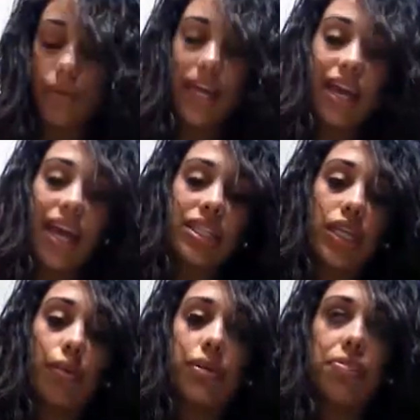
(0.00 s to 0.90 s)
Olay has
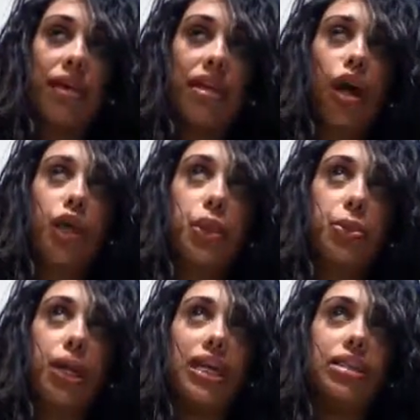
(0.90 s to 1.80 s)
always been a
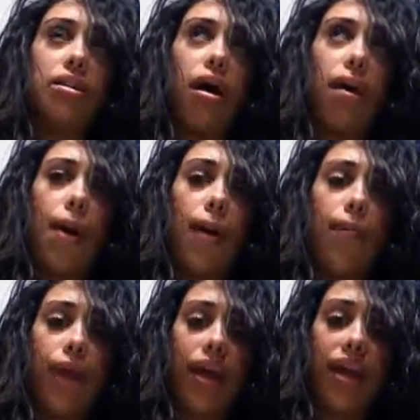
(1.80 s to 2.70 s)
great
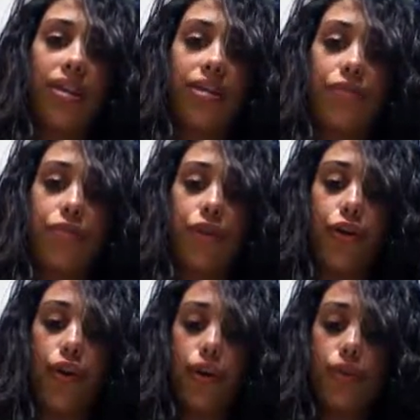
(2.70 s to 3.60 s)
brand for
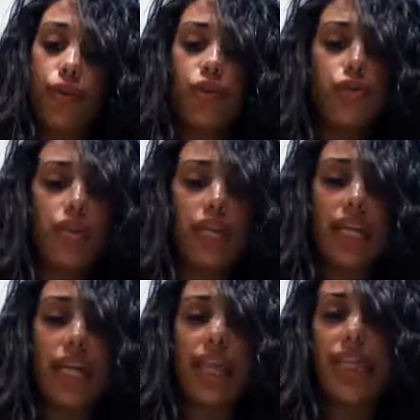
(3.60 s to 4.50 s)

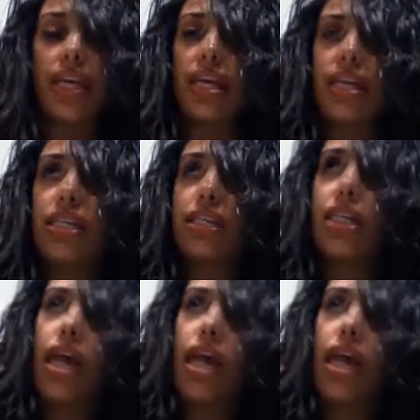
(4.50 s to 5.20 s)
rejuvenating things